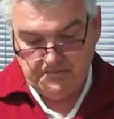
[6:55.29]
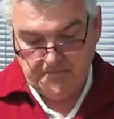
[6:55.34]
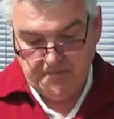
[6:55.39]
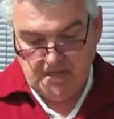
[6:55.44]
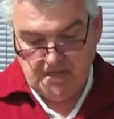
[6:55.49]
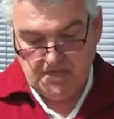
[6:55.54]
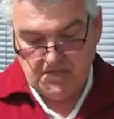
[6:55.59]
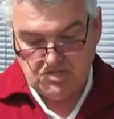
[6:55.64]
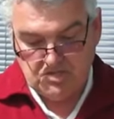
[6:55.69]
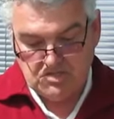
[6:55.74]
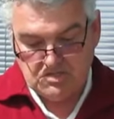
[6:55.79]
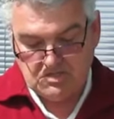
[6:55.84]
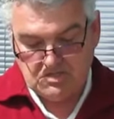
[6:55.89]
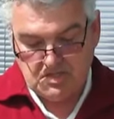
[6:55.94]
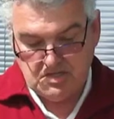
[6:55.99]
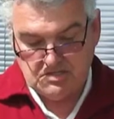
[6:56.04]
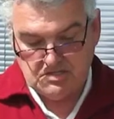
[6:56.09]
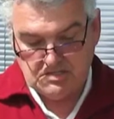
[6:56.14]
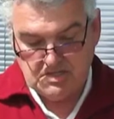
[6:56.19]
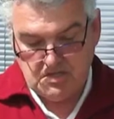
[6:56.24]
and that your
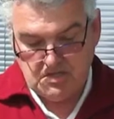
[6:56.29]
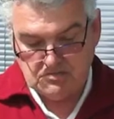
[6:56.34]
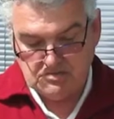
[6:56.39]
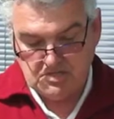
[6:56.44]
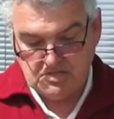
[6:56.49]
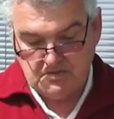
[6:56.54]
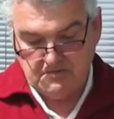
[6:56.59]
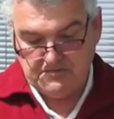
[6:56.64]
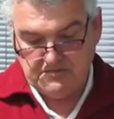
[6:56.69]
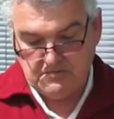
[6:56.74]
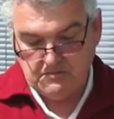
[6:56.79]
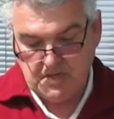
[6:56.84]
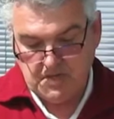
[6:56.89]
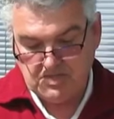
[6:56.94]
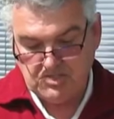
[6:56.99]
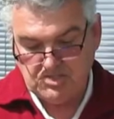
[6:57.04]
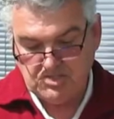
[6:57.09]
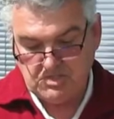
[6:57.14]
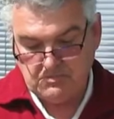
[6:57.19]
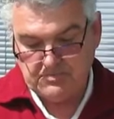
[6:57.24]
details and
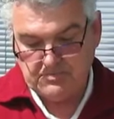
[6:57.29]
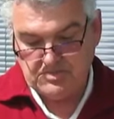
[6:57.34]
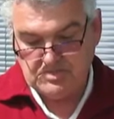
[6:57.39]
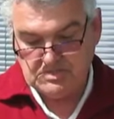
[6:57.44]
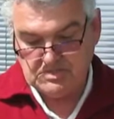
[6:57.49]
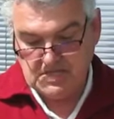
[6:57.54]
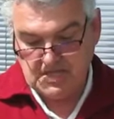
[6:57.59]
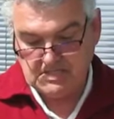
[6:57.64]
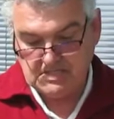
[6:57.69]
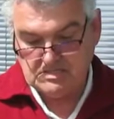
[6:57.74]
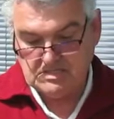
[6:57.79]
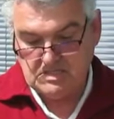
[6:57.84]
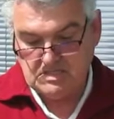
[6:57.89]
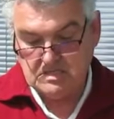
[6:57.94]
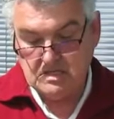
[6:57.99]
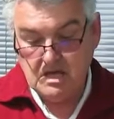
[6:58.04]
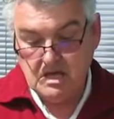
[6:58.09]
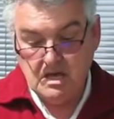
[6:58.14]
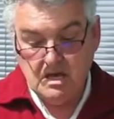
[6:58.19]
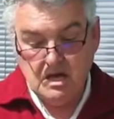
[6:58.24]
information are protected
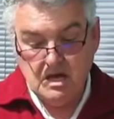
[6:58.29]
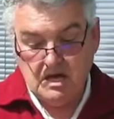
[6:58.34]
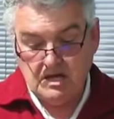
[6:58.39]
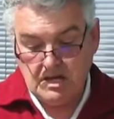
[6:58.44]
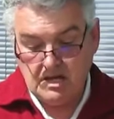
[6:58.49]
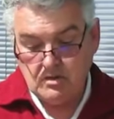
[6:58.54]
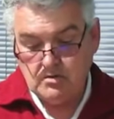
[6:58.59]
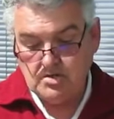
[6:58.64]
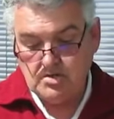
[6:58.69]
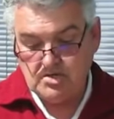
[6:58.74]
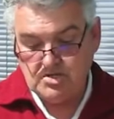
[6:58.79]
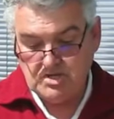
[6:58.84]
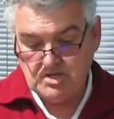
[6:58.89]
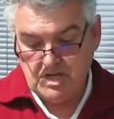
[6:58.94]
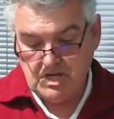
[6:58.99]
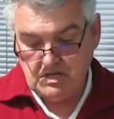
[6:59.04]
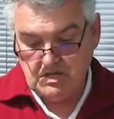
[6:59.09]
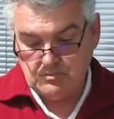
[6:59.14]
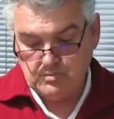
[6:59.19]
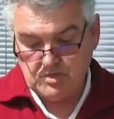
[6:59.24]
and only
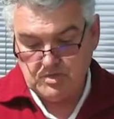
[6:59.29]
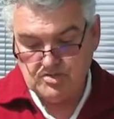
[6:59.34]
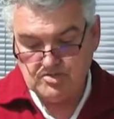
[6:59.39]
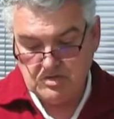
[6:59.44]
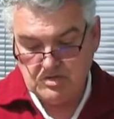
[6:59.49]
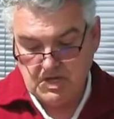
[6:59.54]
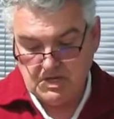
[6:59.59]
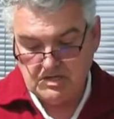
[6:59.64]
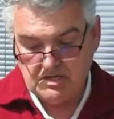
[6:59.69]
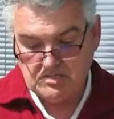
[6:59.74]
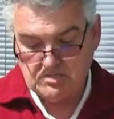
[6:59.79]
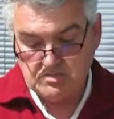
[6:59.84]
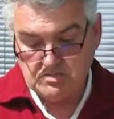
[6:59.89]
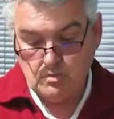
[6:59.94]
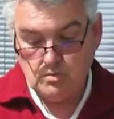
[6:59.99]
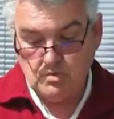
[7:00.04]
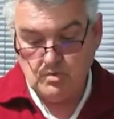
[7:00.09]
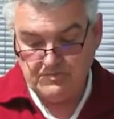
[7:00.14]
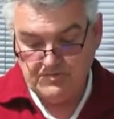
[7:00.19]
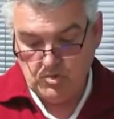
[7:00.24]
shared with traders
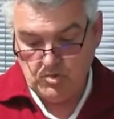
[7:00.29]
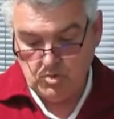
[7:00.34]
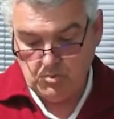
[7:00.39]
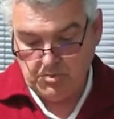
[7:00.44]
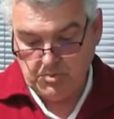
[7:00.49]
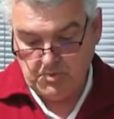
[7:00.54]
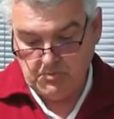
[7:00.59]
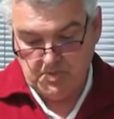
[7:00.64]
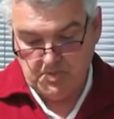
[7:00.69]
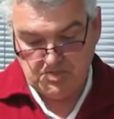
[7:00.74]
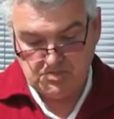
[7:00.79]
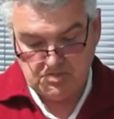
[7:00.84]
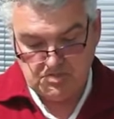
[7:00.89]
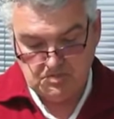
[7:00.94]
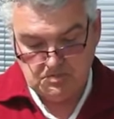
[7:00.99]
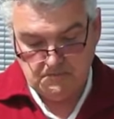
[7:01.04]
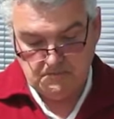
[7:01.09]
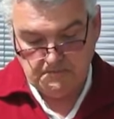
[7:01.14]
with your permission.